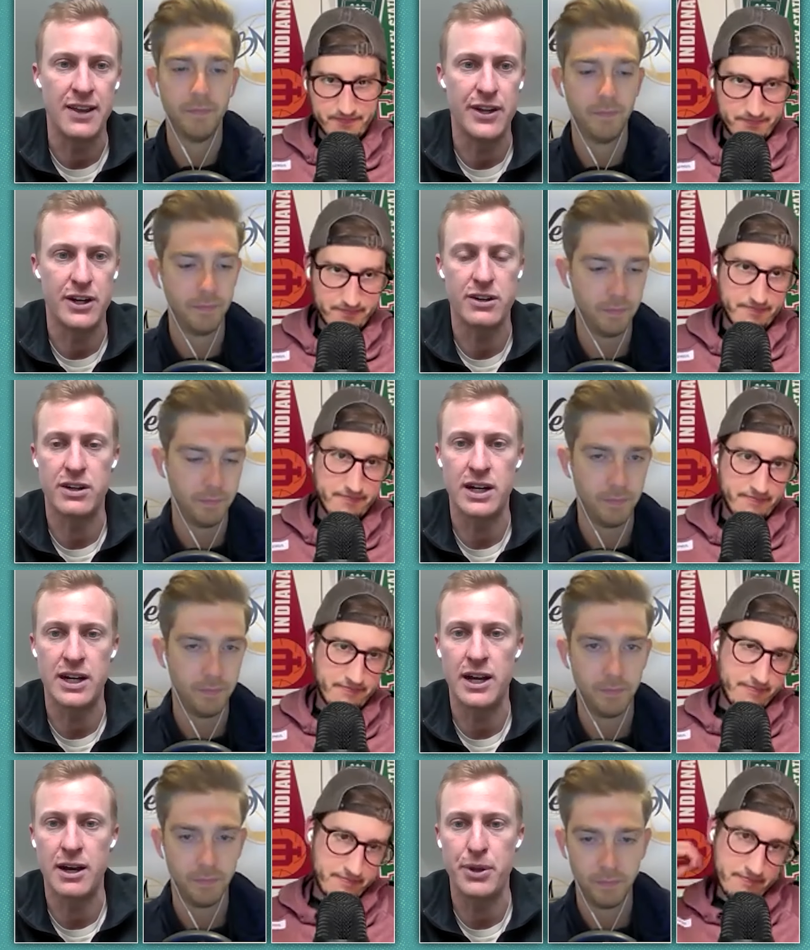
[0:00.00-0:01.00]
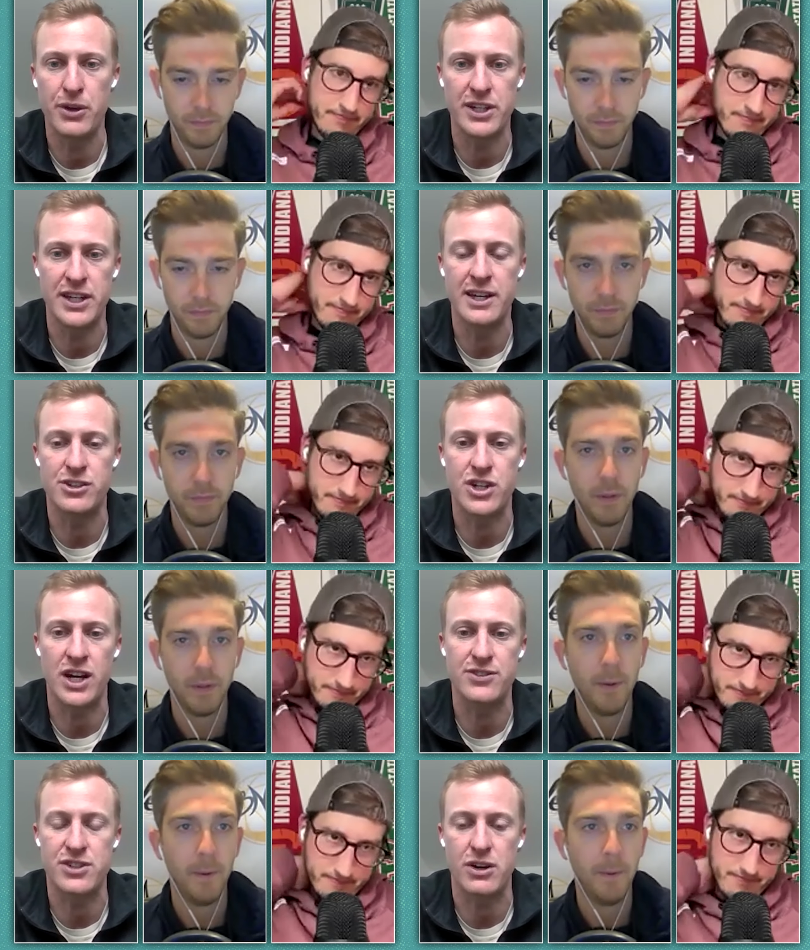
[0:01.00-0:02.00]
Speaker 1: in their uh, ability to hit
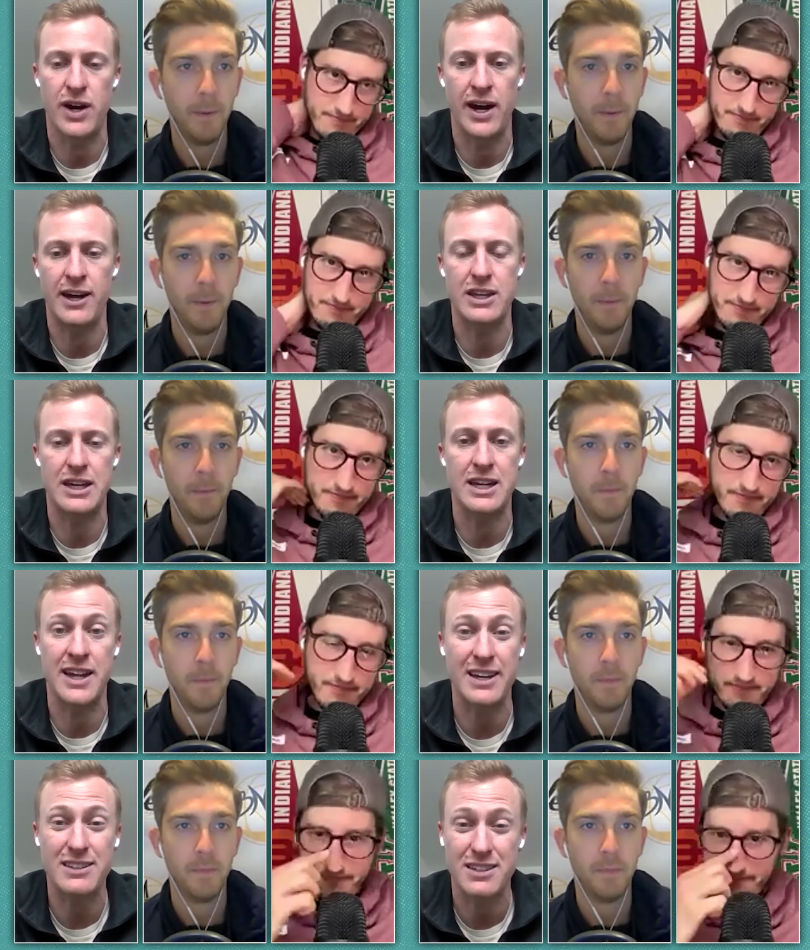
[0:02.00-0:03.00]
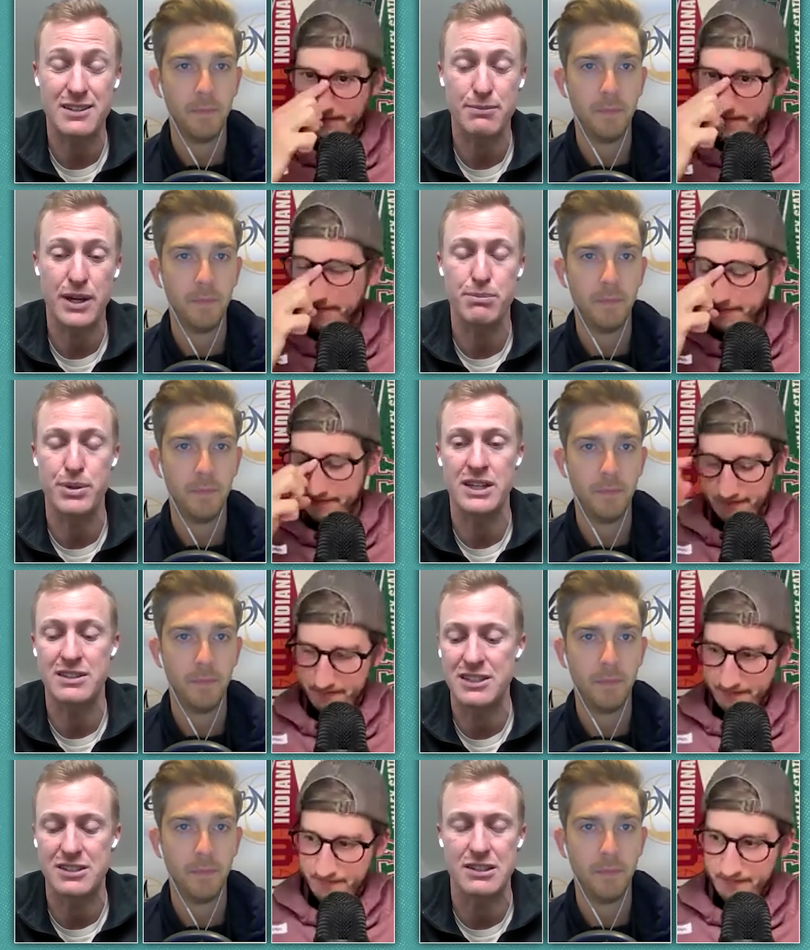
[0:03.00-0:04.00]
shots. So I, I, think Knecht might be a
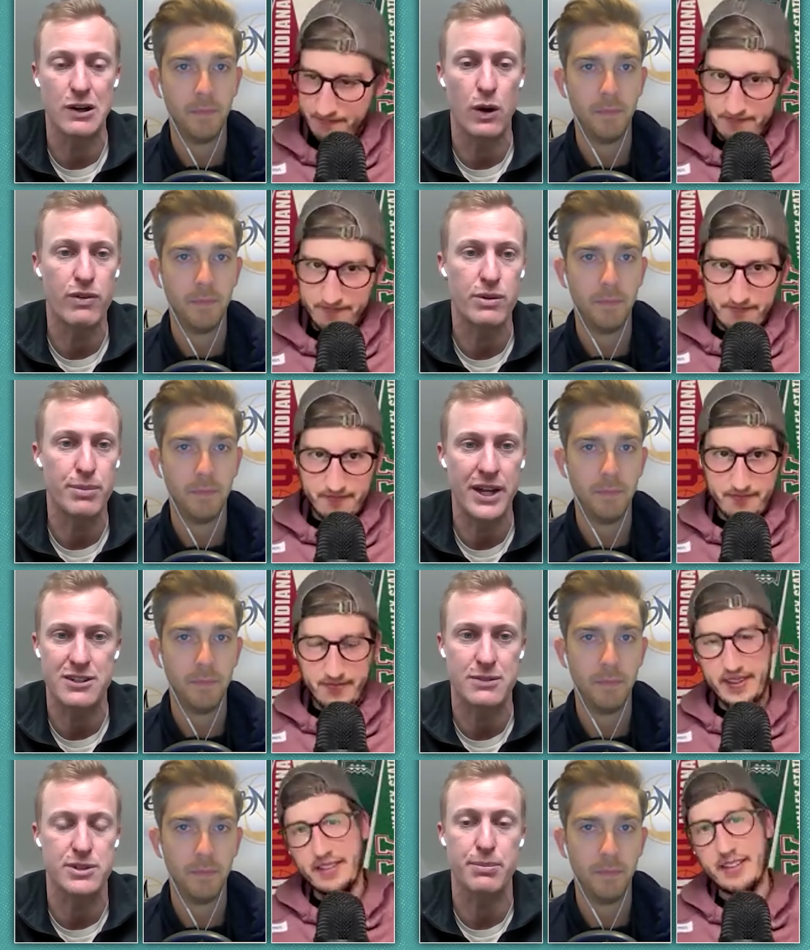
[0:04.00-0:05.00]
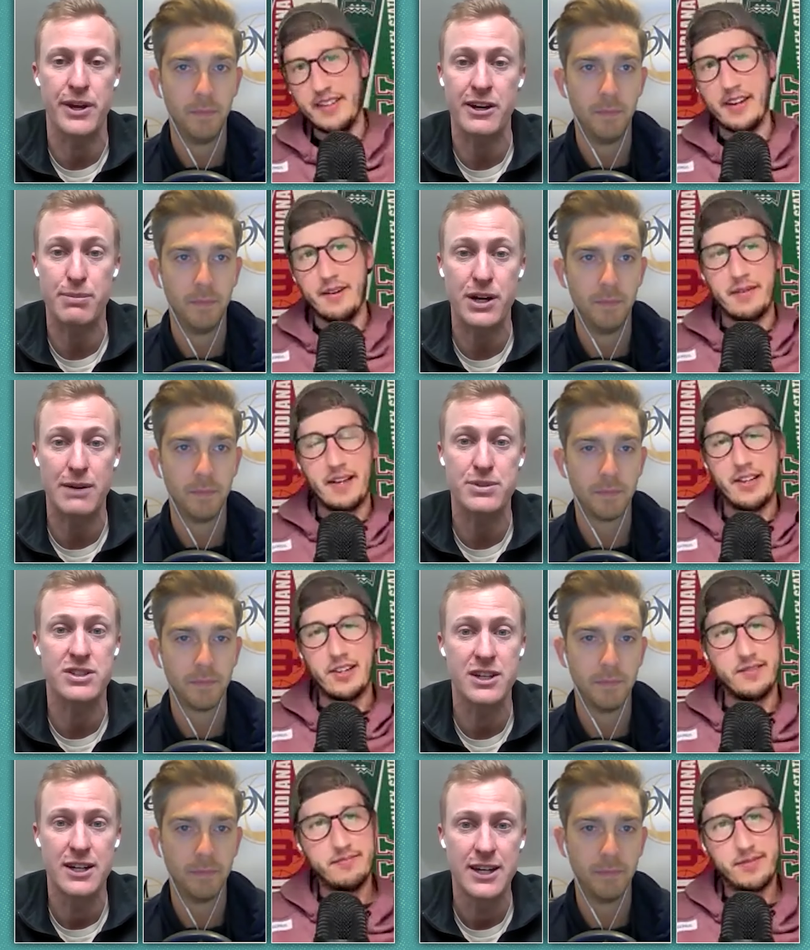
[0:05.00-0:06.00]
decent over bet in terms of yeah, player props. I agree.
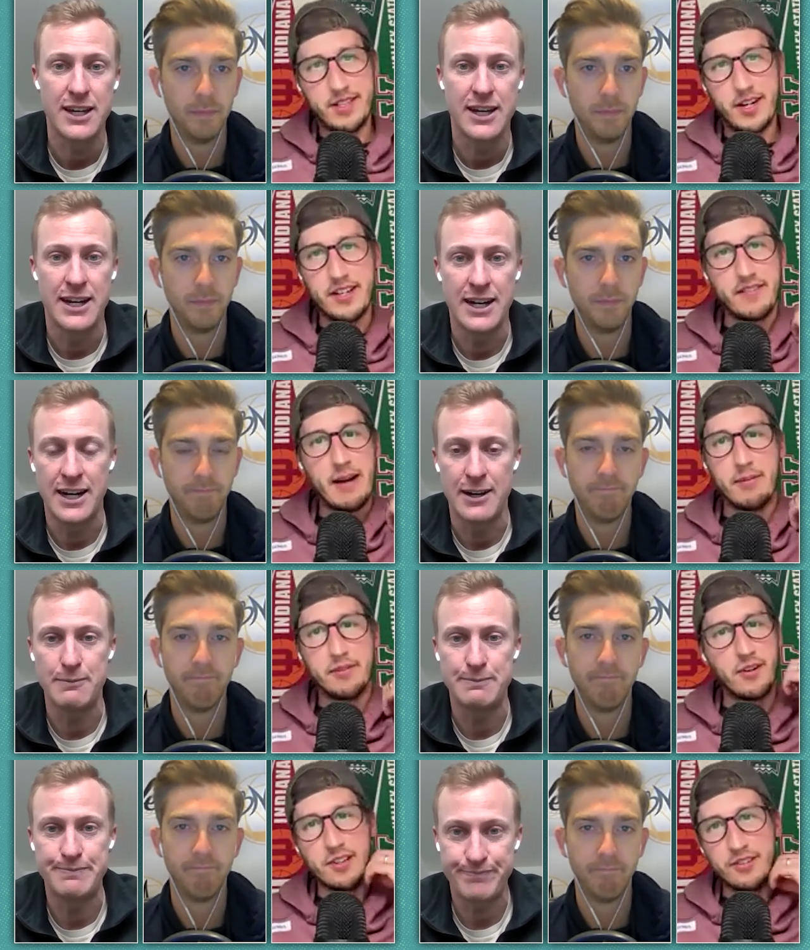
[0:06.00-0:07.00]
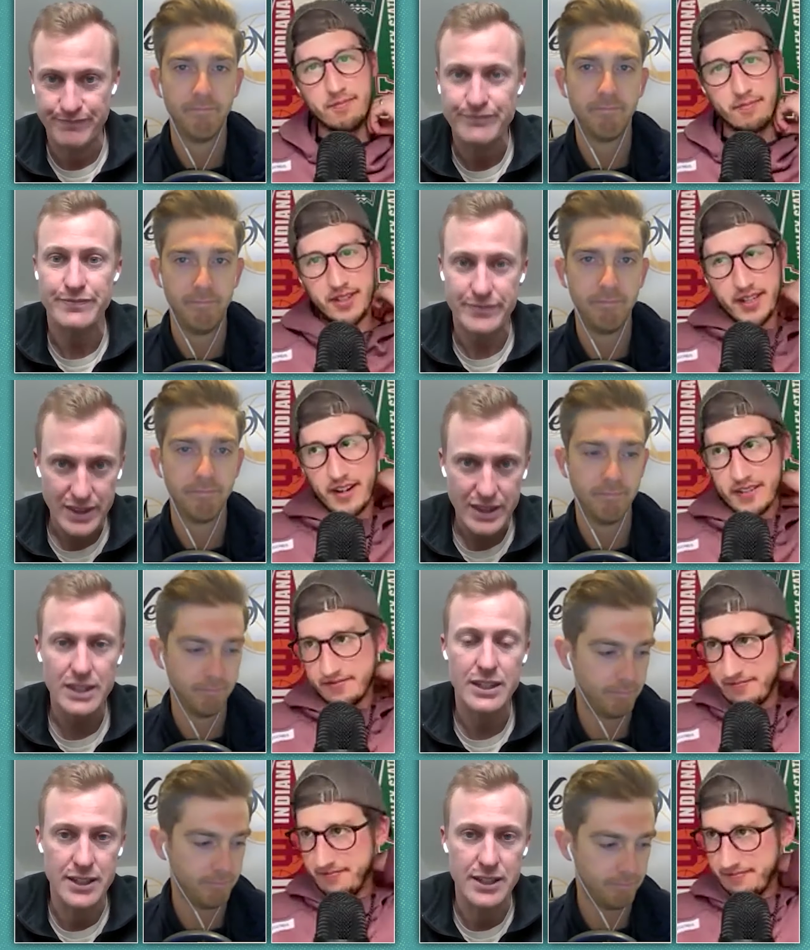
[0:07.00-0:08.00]
Speaker 2: Plenty of um, opportunities
Speaker 1: uh, to to gun.
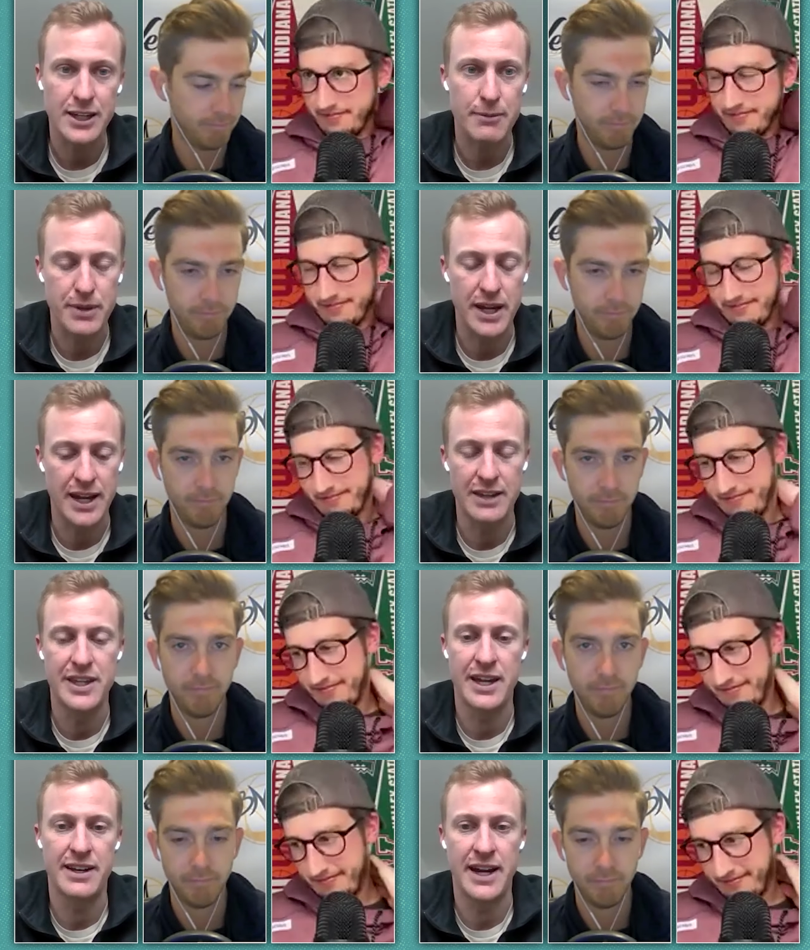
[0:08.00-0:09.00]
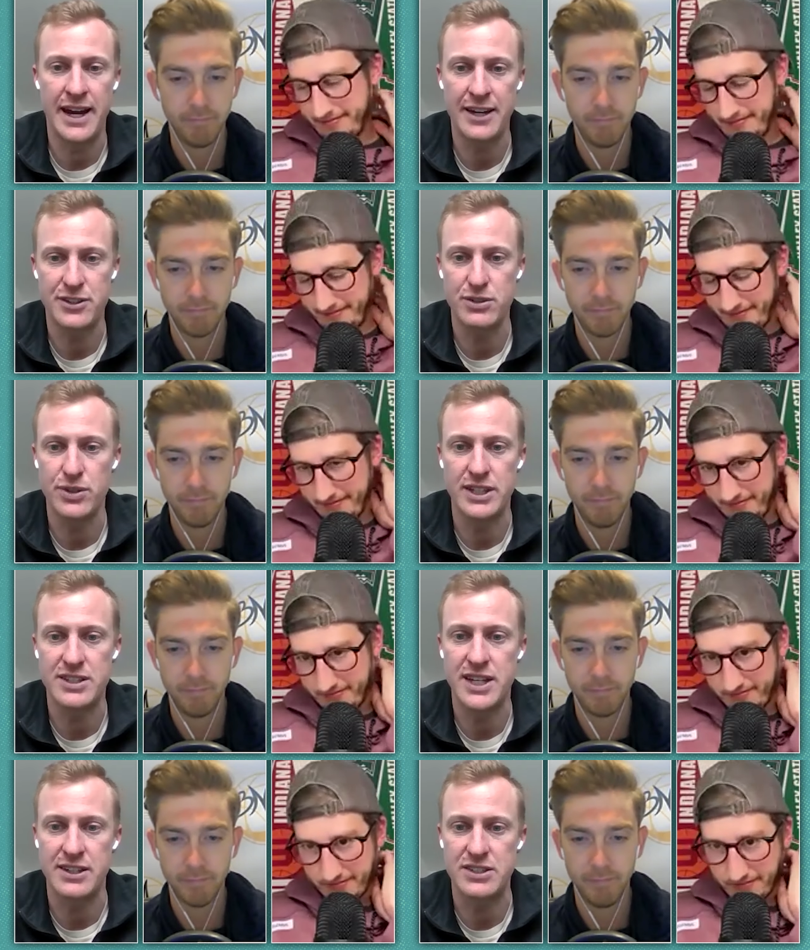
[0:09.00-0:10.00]
Yep, and, then I, I, do lean
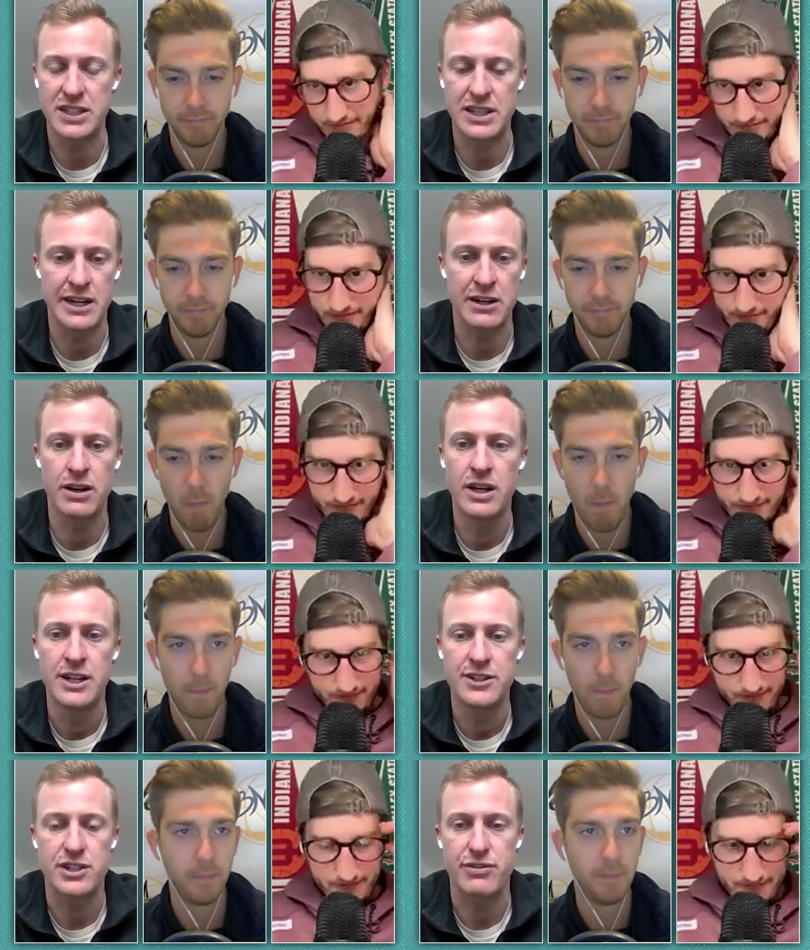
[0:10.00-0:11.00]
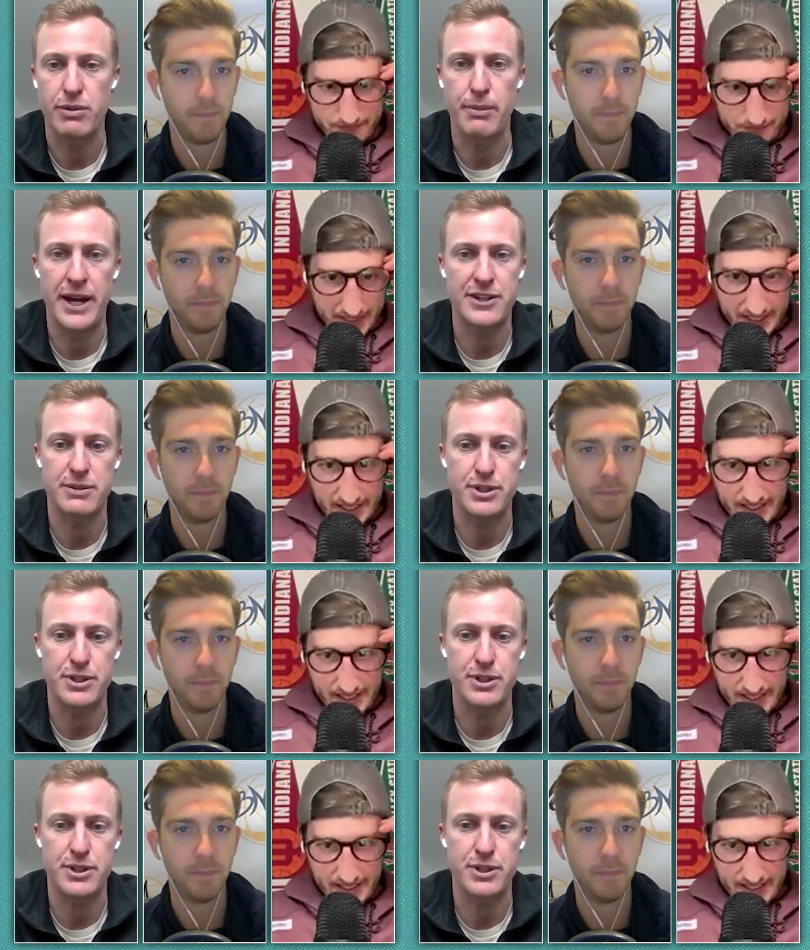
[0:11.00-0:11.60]
Tennessee there just from a matchup